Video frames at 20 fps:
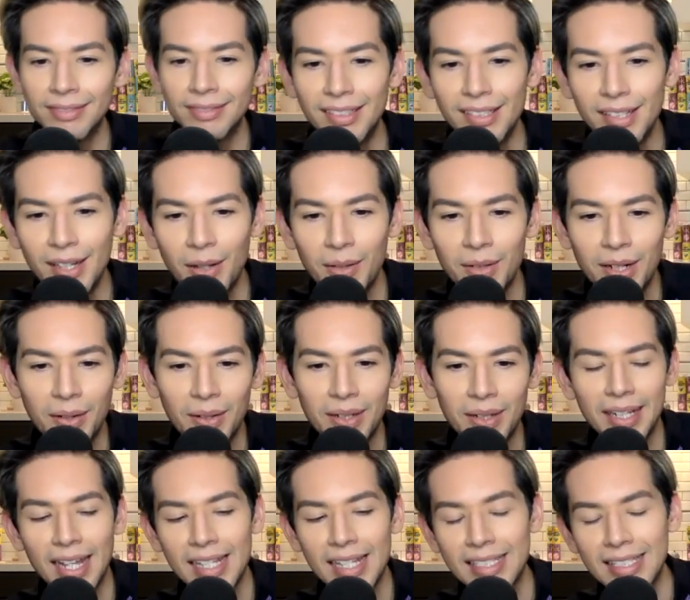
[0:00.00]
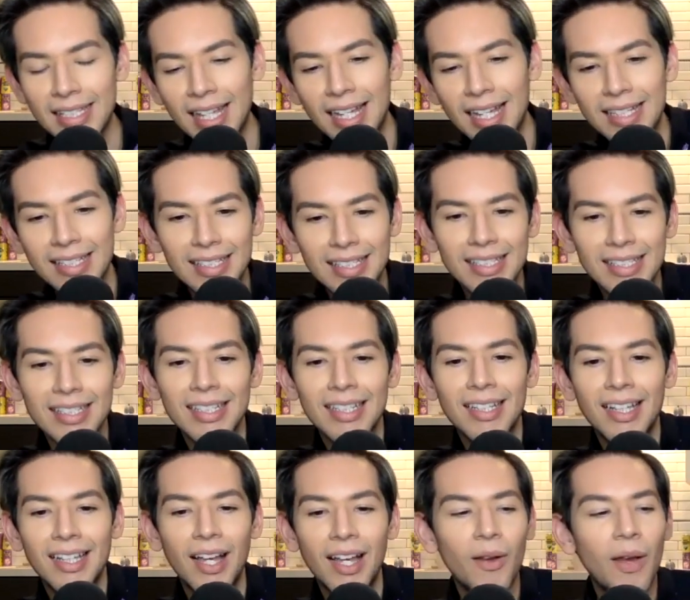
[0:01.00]
No, no, and yes, yes.
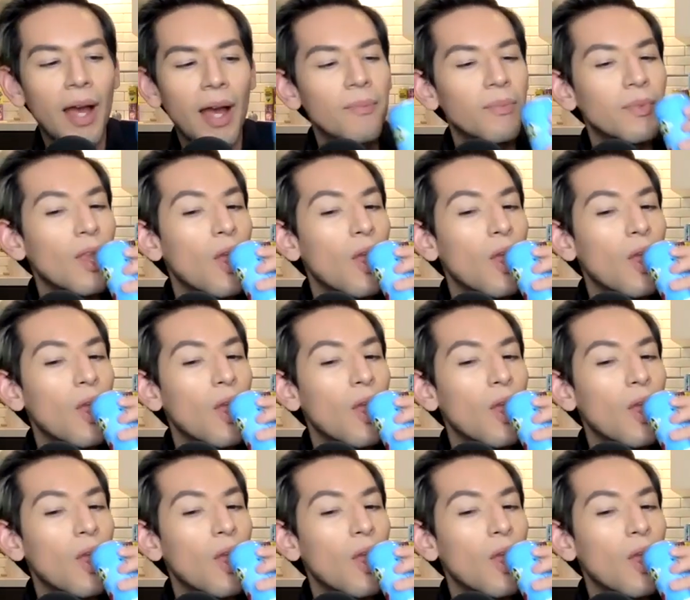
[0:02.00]
Okay.